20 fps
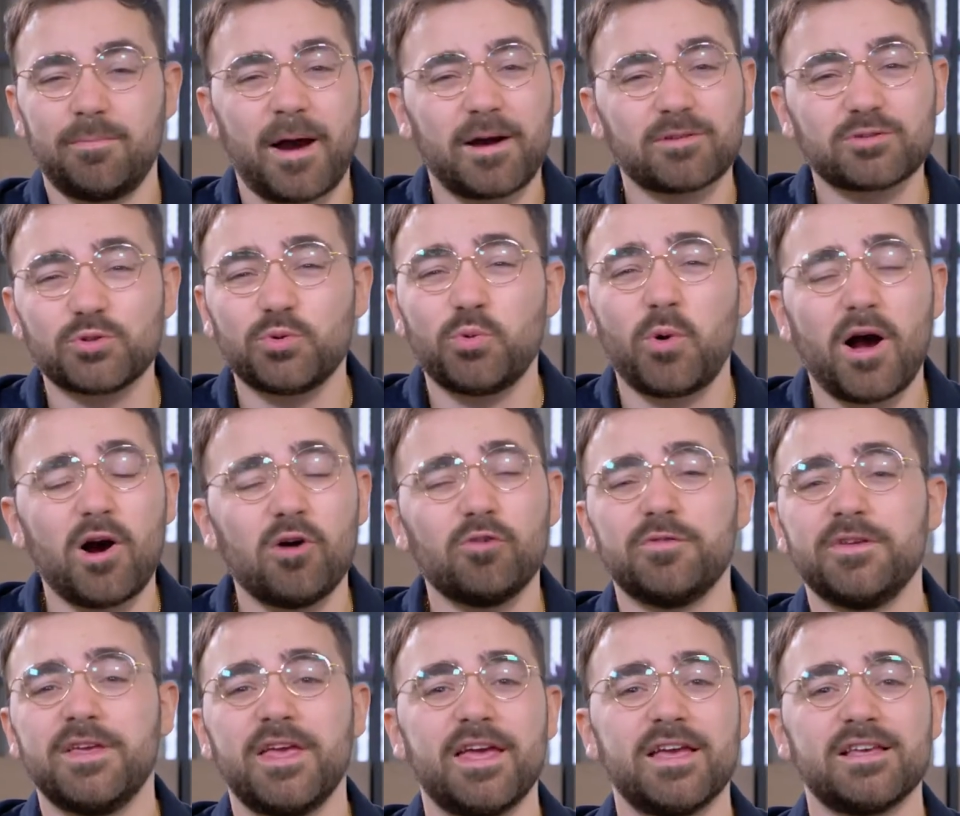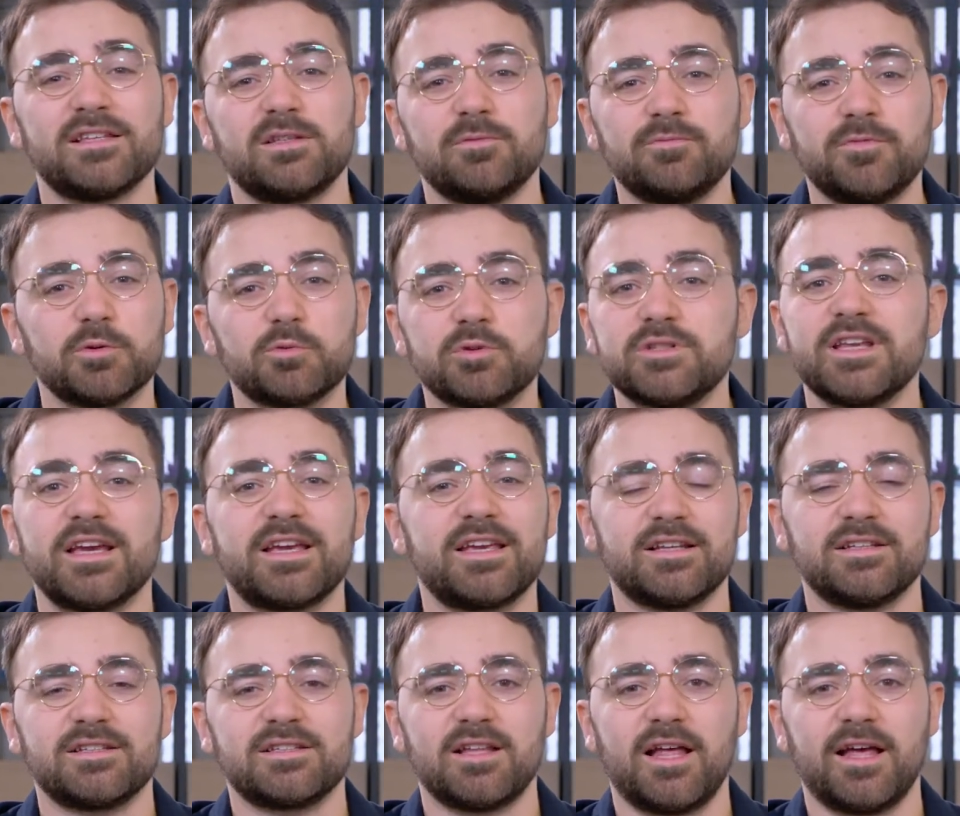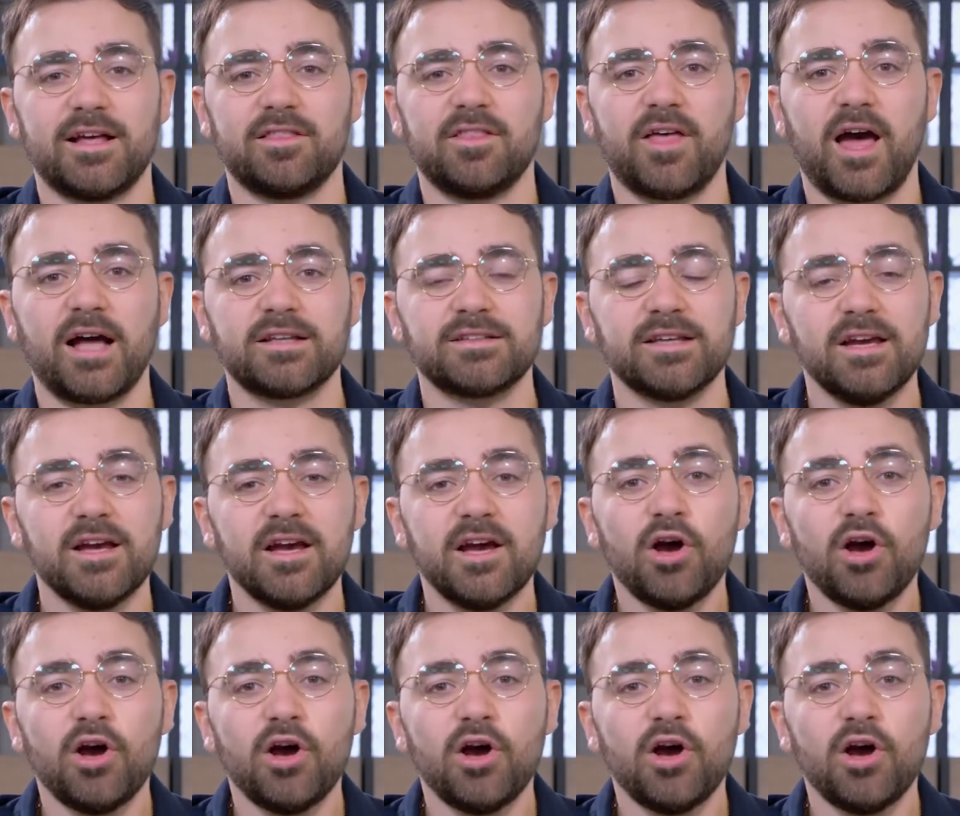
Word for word: about 12 years, something ridiculous like that.